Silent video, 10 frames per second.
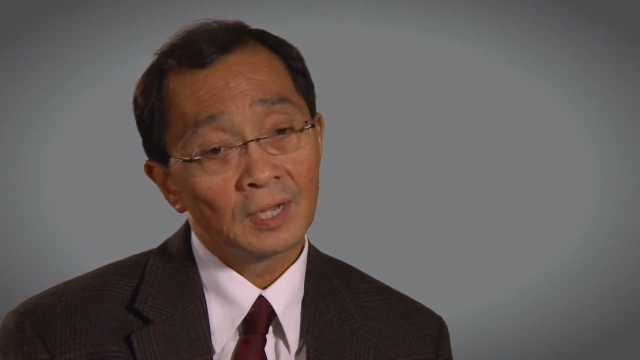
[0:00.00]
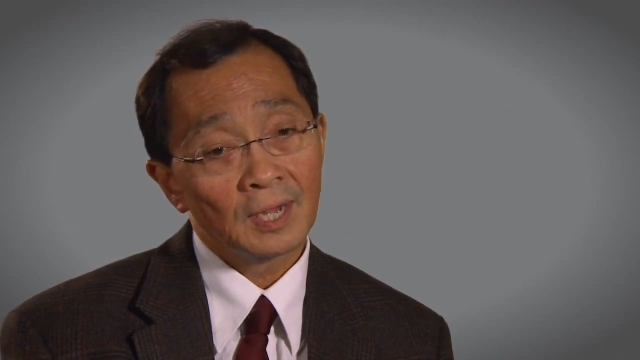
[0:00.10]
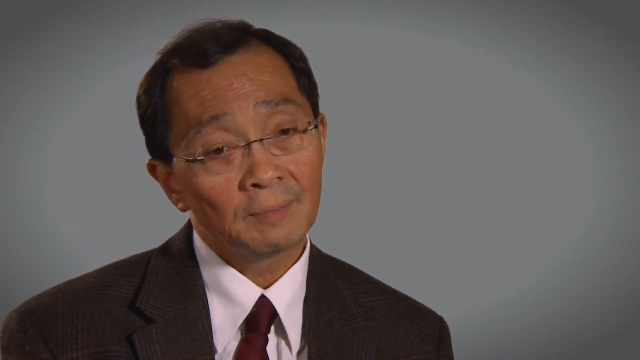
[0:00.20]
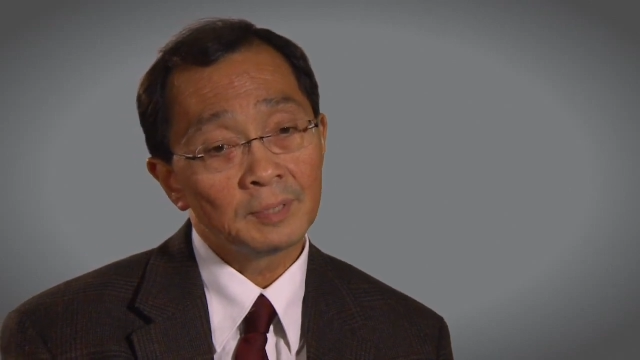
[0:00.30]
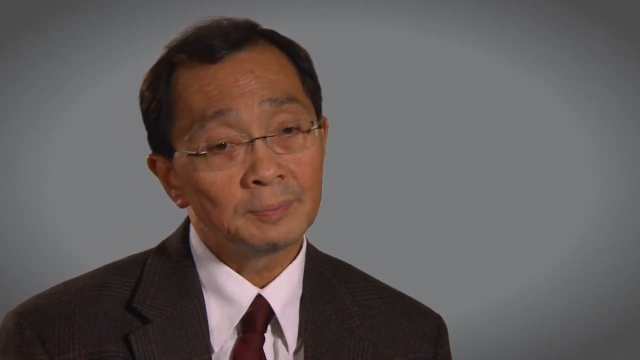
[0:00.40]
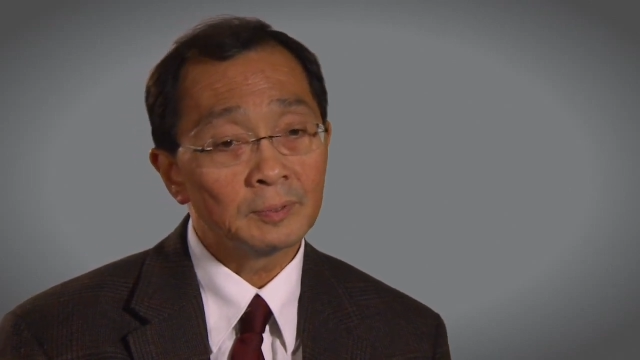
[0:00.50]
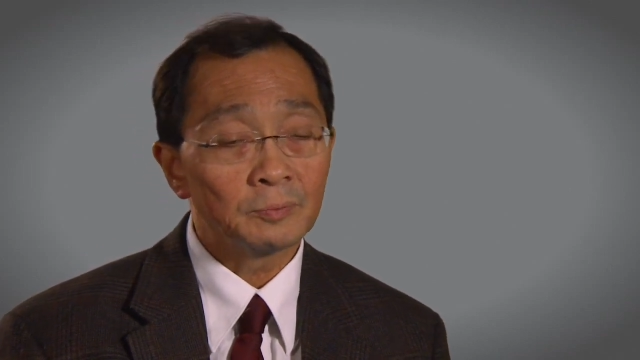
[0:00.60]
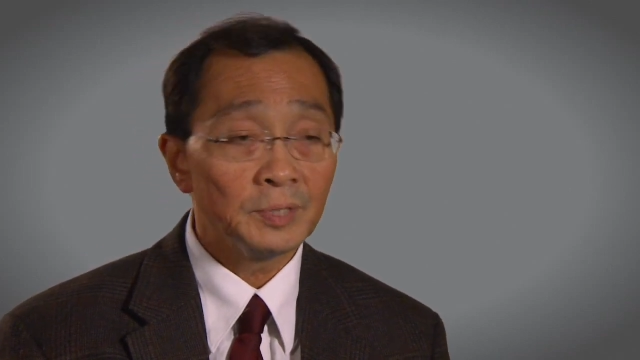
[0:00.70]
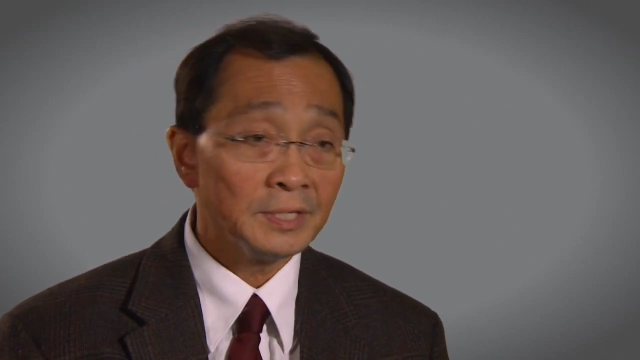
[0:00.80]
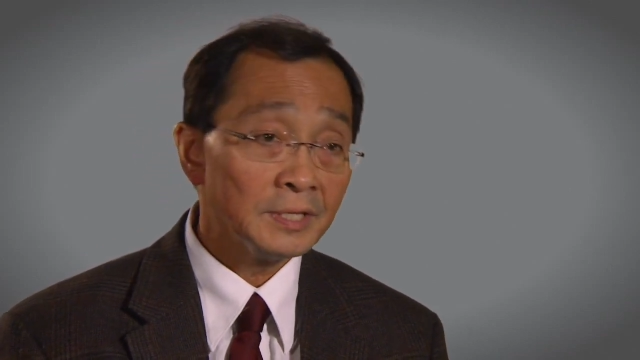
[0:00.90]
have
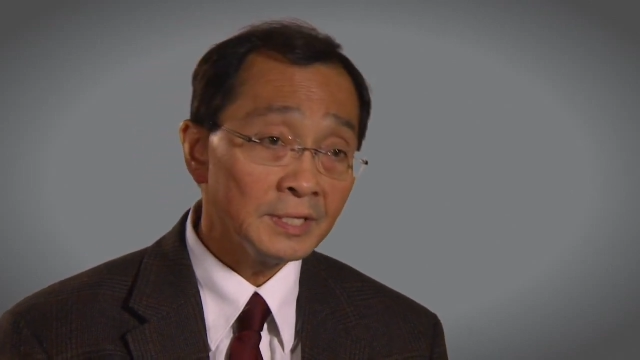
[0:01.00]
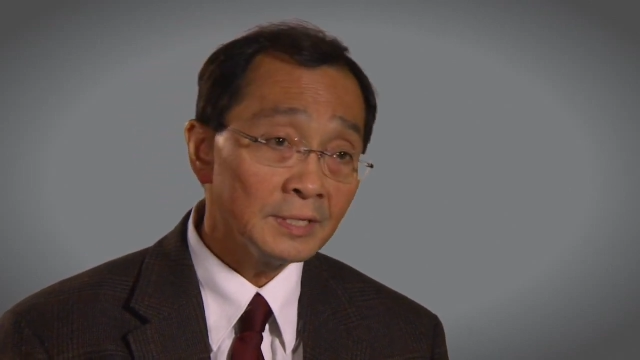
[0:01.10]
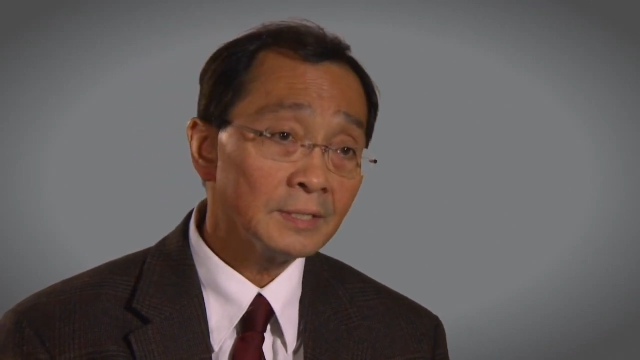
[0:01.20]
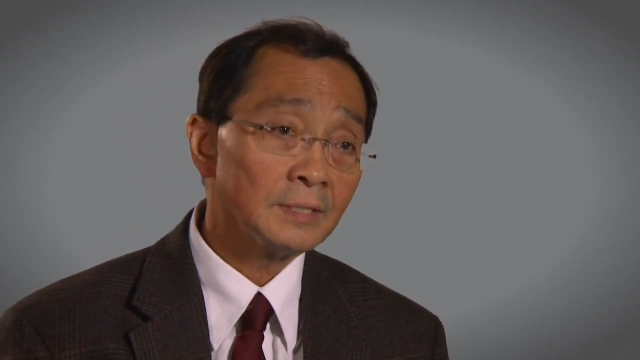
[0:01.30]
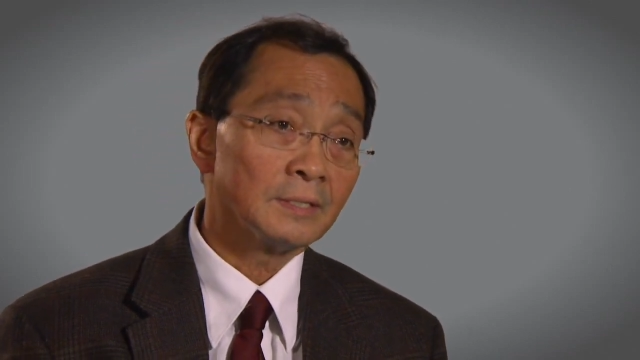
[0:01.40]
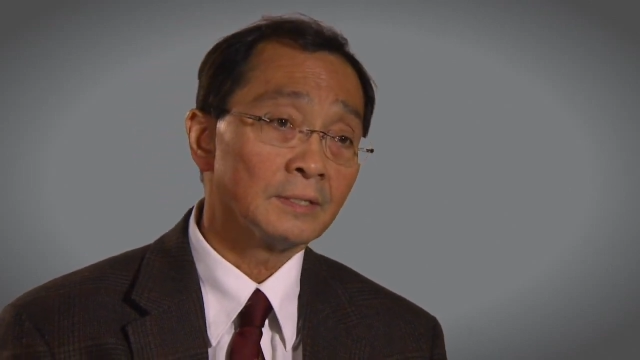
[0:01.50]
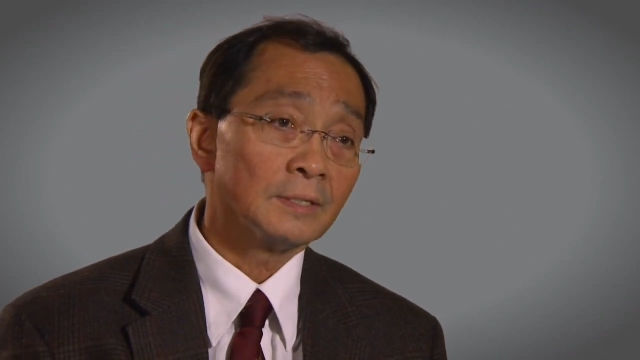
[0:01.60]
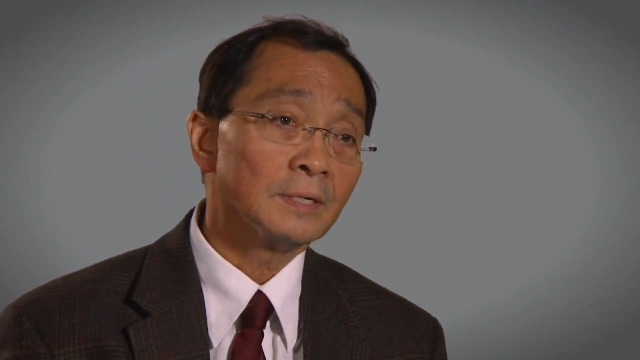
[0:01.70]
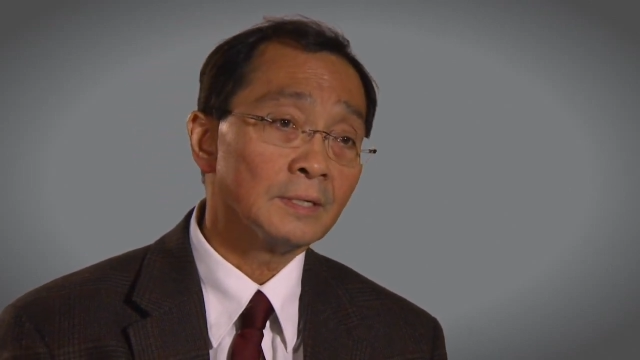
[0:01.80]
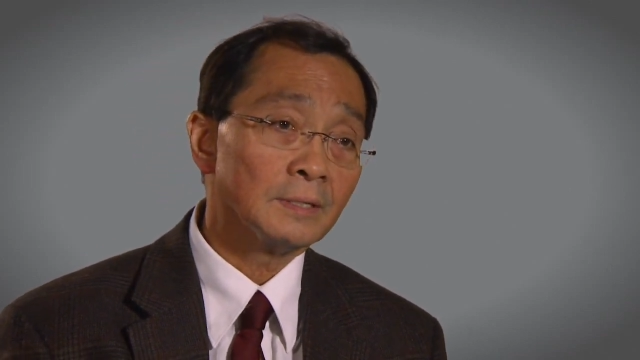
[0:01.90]
people rethink
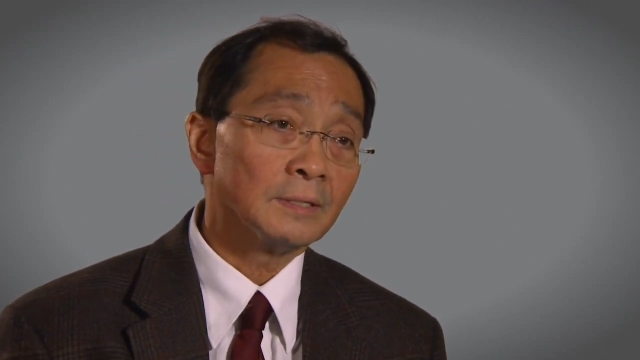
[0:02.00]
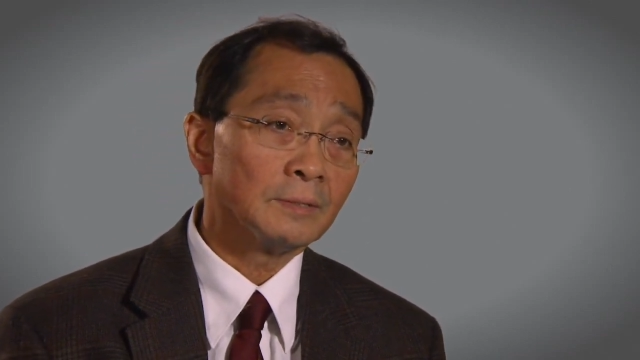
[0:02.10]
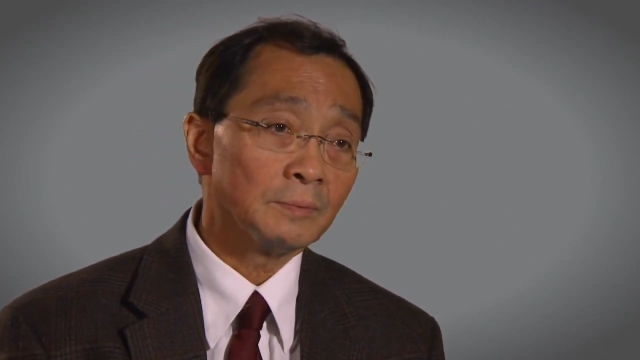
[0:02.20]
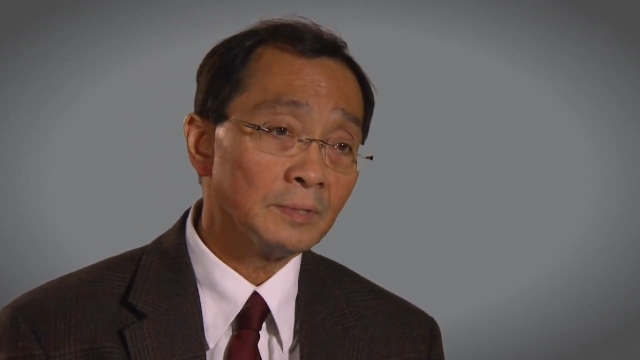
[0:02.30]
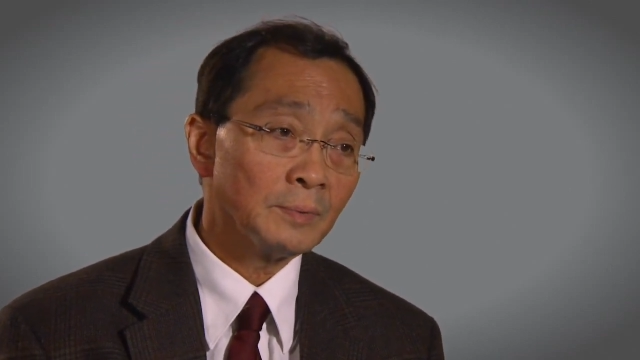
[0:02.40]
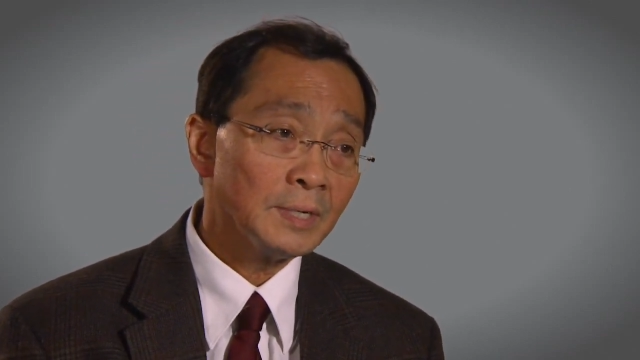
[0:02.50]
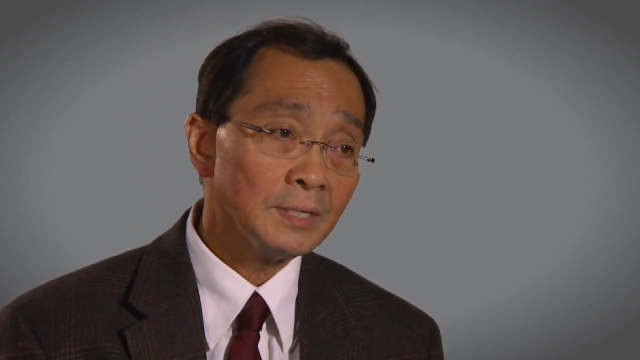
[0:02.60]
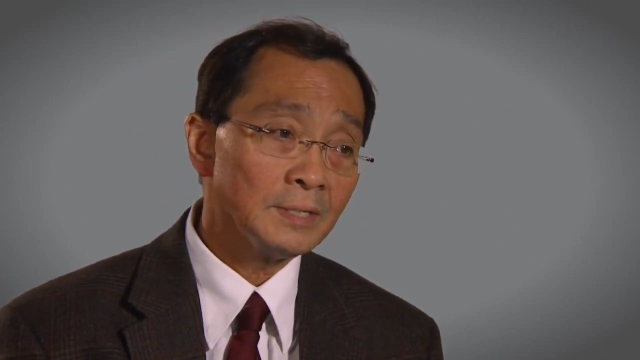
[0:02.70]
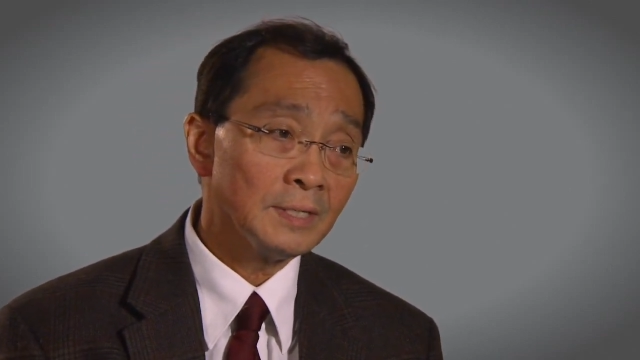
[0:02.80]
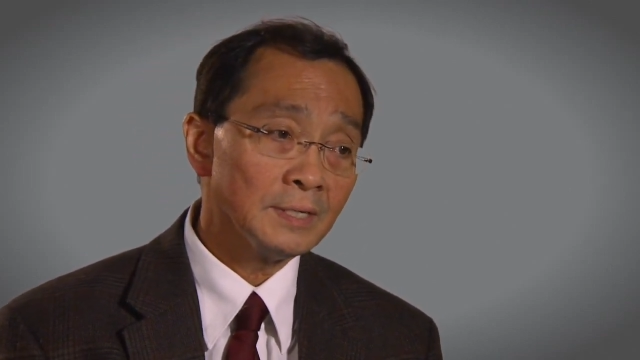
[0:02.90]
the
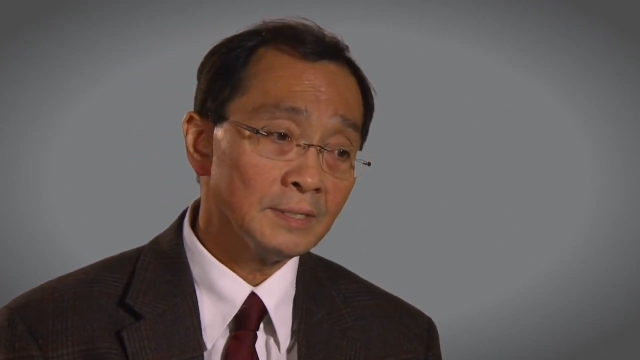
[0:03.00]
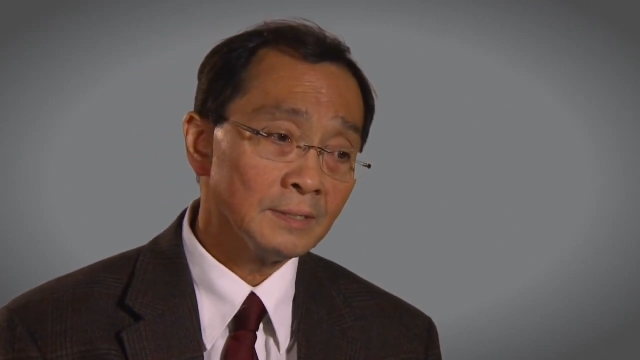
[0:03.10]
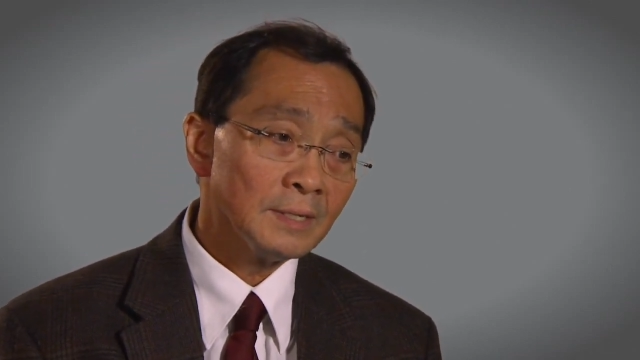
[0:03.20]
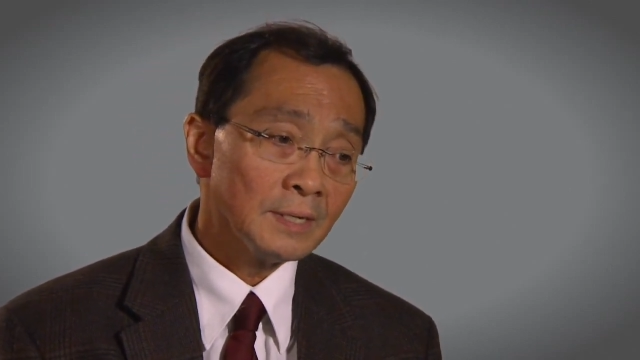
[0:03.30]
way they